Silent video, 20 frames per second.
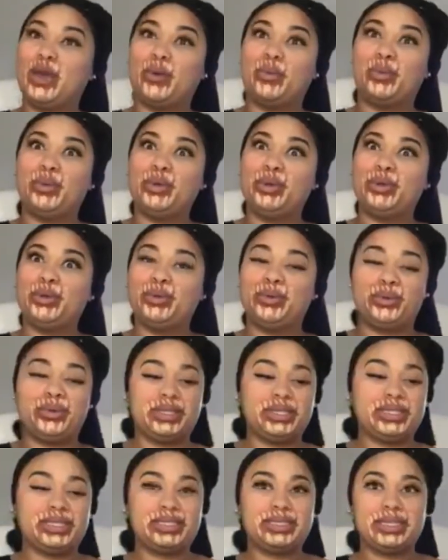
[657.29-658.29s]
woo,
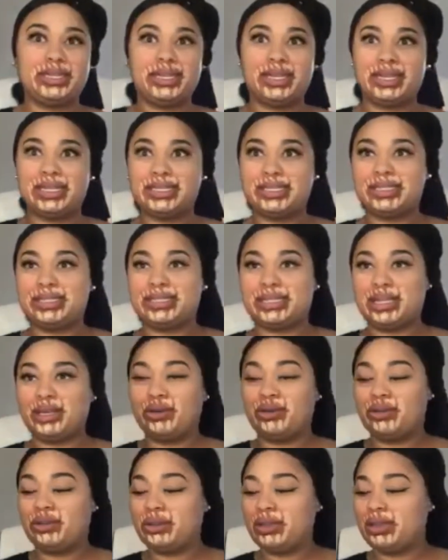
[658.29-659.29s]
this is gonna
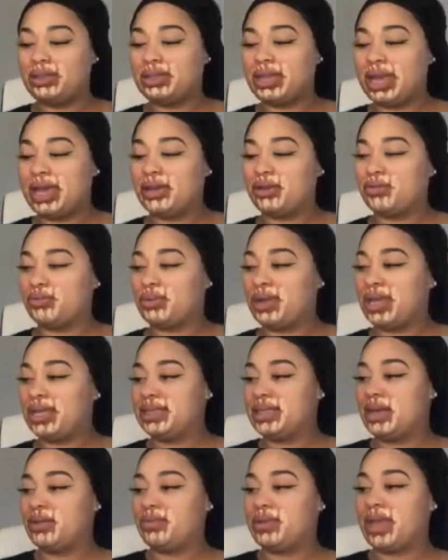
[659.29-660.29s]
conceal that red
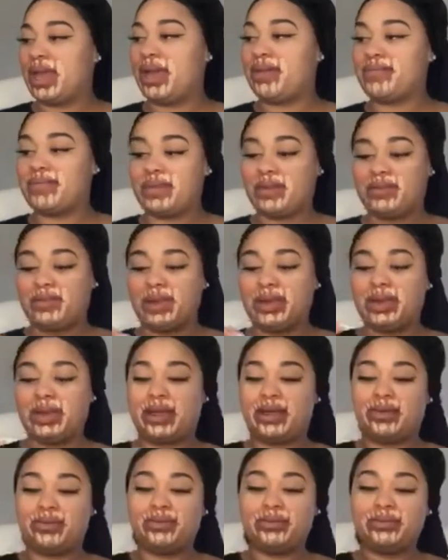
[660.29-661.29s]
that we have there right
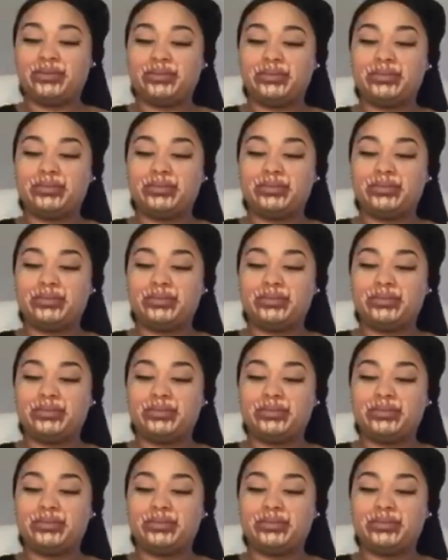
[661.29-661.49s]
now.